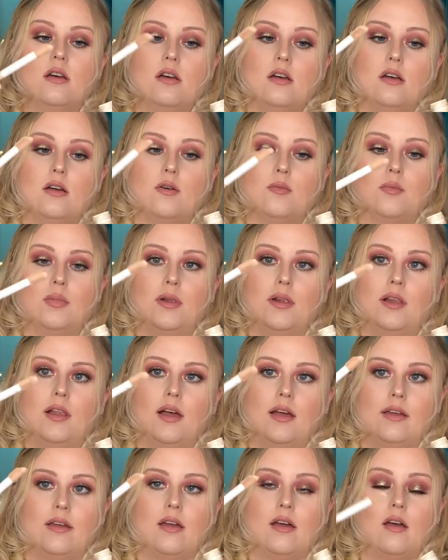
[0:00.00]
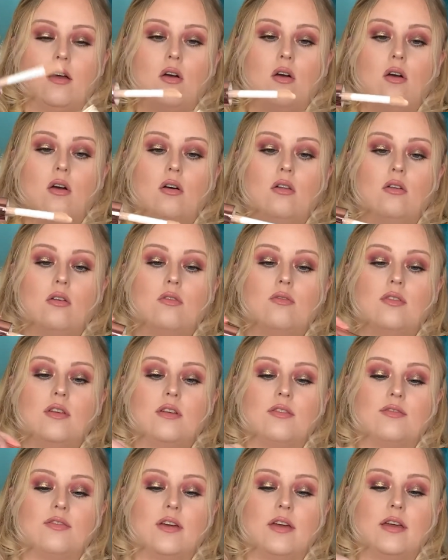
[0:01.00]
apply it all over your
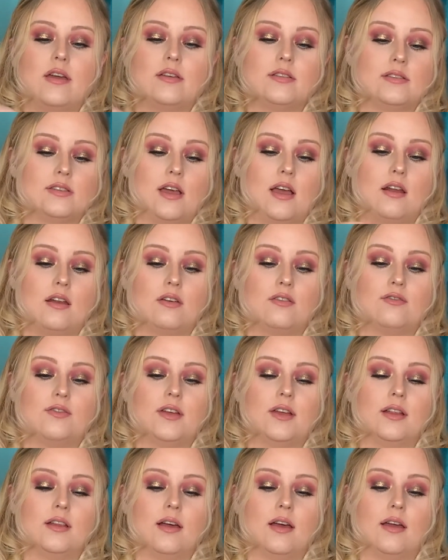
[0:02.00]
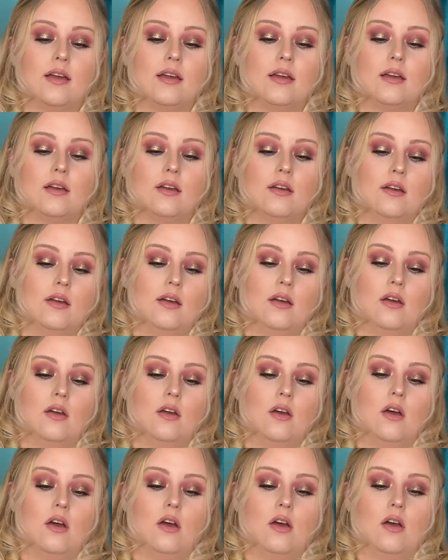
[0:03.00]
face, and I feel like
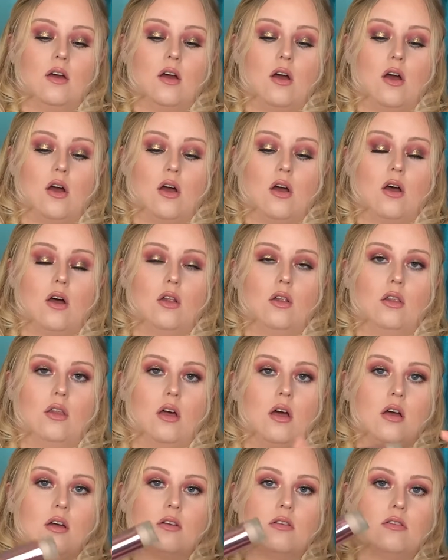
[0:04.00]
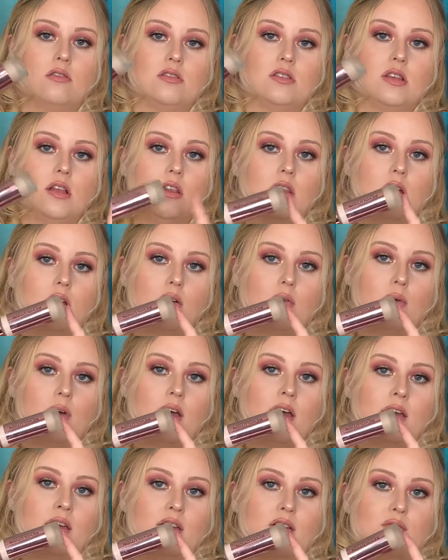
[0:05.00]
a lot goes a long
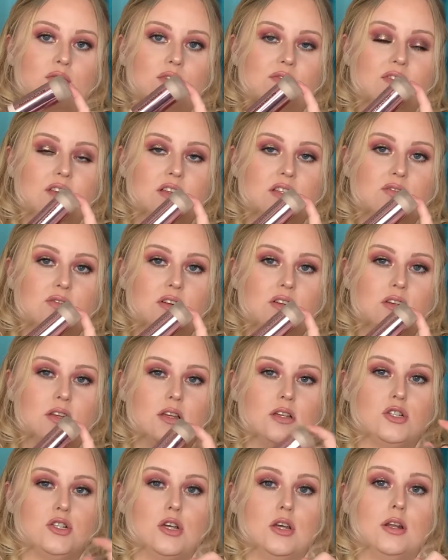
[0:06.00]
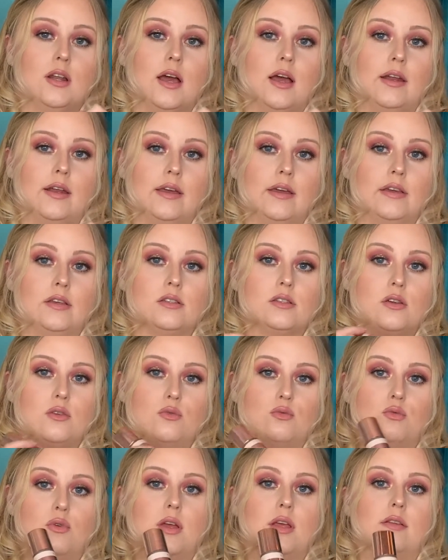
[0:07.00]
way with this foundation, and it is
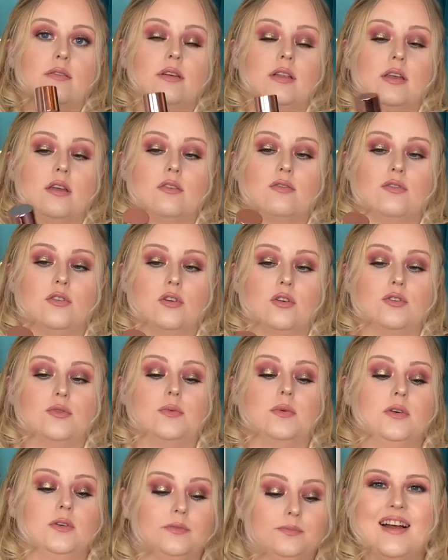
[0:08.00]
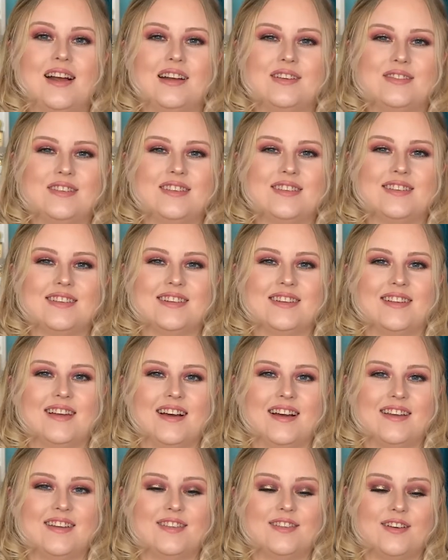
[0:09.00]
really affordable. I'm not gonna
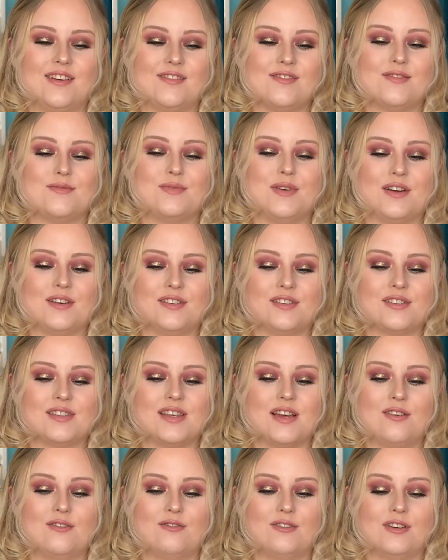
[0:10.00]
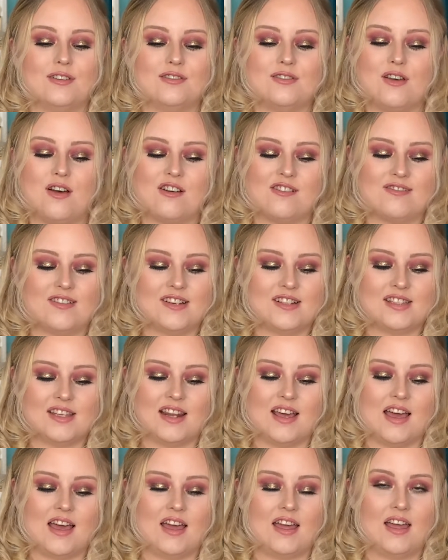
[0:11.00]
lie, a lot of the products that I will talk about
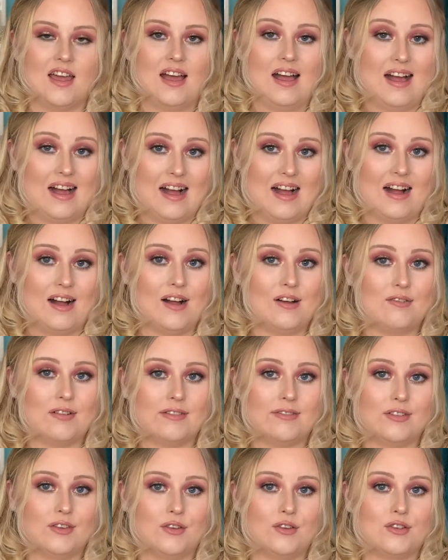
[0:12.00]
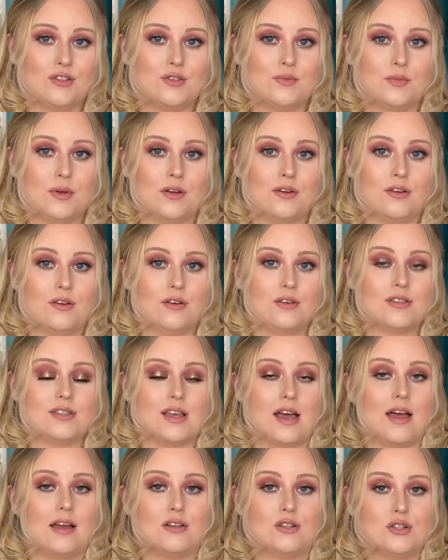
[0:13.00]
today are Revolution products.
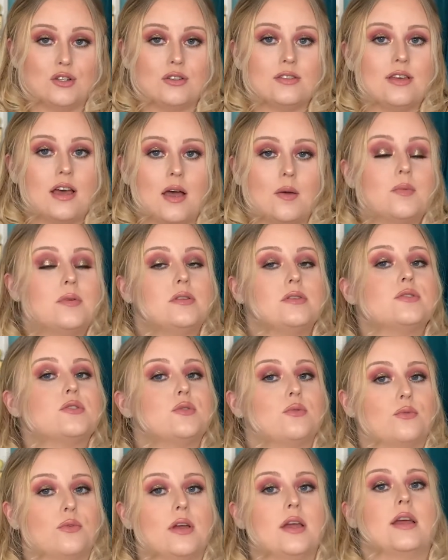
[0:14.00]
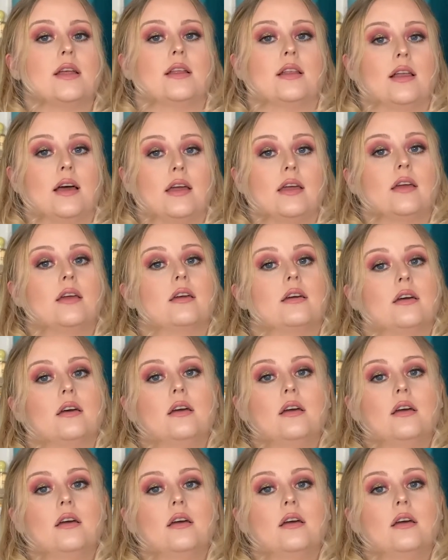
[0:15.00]
I just happen to really like